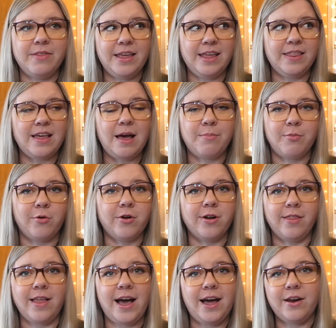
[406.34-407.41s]
in that board a
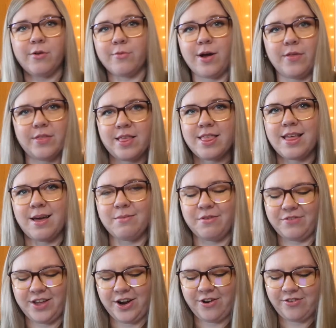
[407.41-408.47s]
lot around this time of
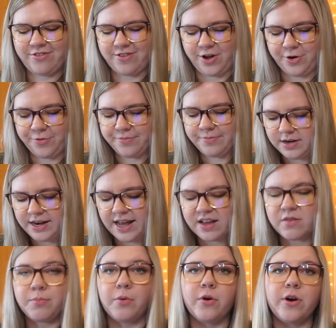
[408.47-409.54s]
year. So
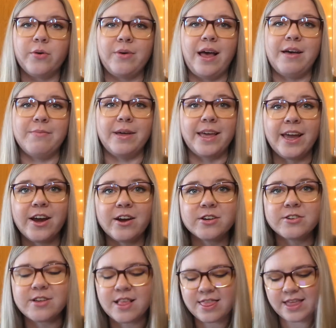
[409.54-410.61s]
next board, we have my
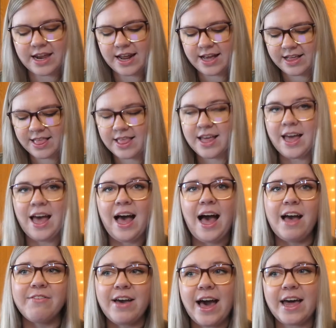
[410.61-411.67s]
character aesthetics.
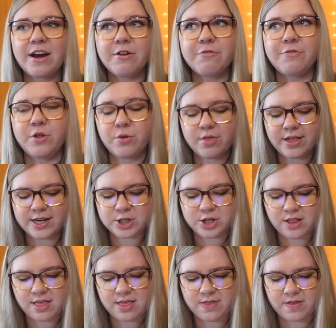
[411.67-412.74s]
I've added a few
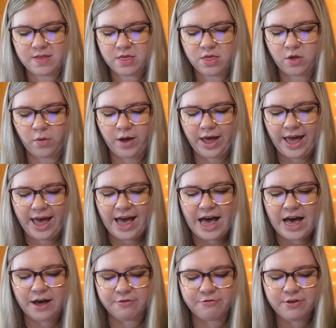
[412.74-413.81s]
sections to this, so I
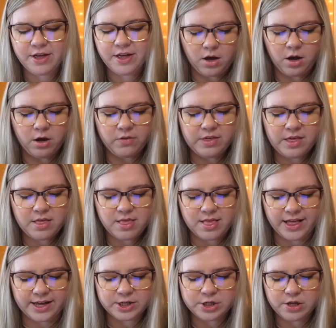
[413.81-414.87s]
have all these
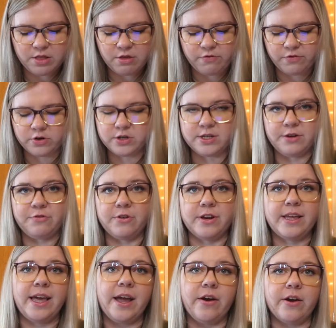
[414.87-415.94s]
sections for different
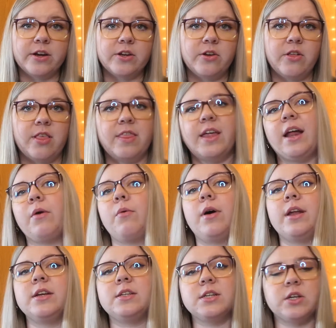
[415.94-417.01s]
characters that I
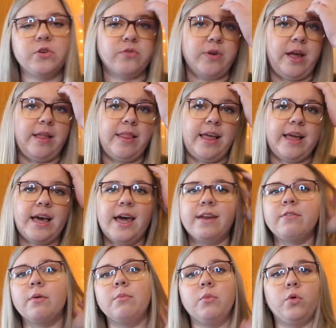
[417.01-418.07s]
wanted to create like kind
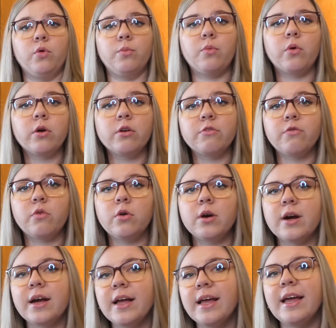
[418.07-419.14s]
of a mood board
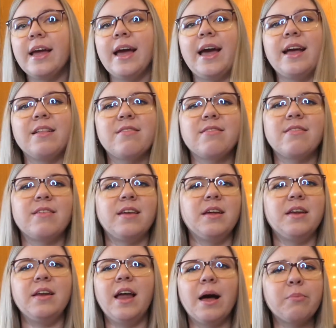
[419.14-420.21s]
for. It's
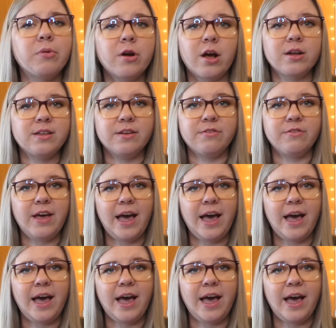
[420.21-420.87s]
not productive